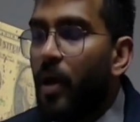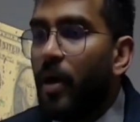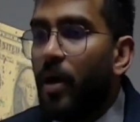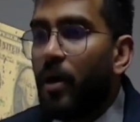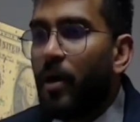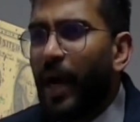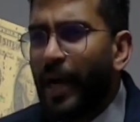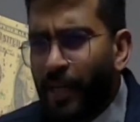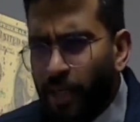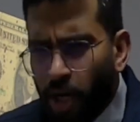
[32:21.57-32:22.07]

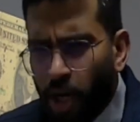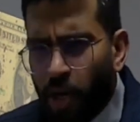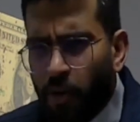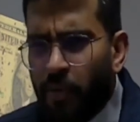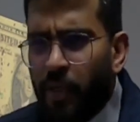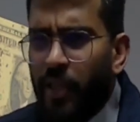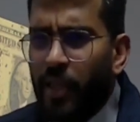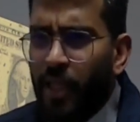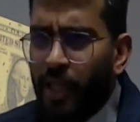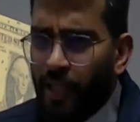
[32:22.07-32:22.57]
Right now,
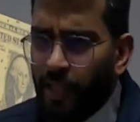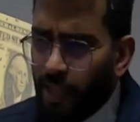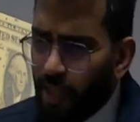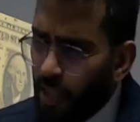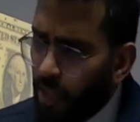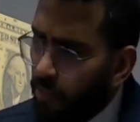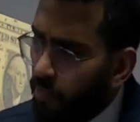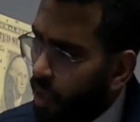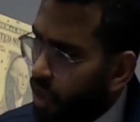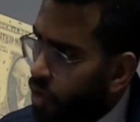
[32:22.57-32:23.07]
in
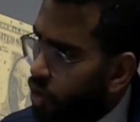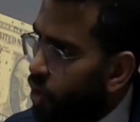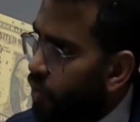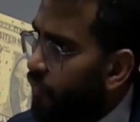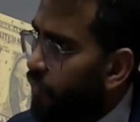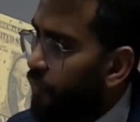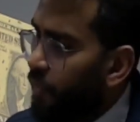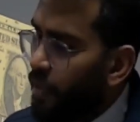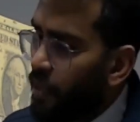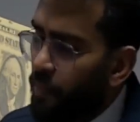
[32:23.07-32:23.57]
the month
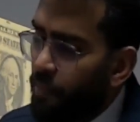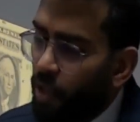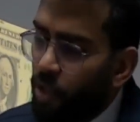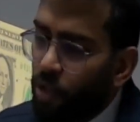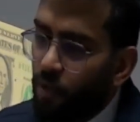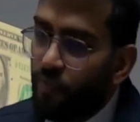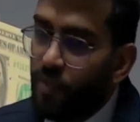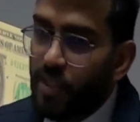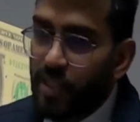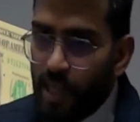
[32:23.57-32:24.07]
of
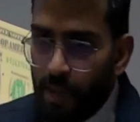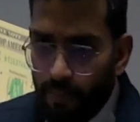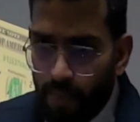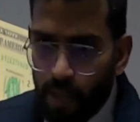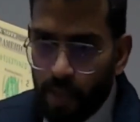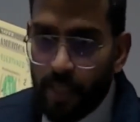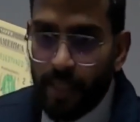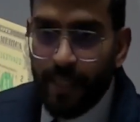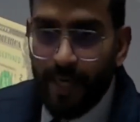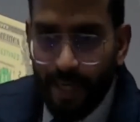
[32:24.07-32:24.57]

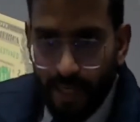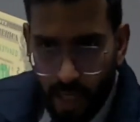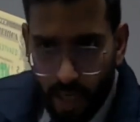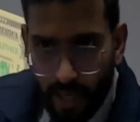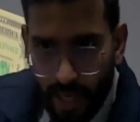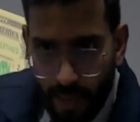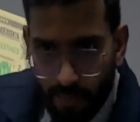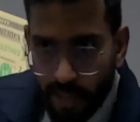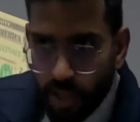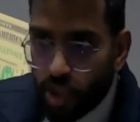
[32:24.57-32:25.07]
December, the data
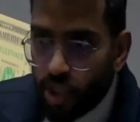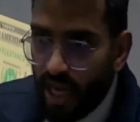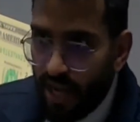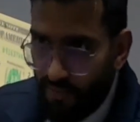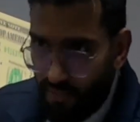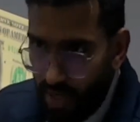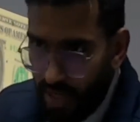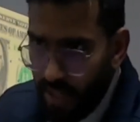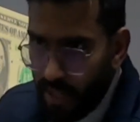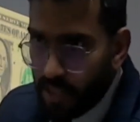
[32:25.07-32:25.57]
came in January.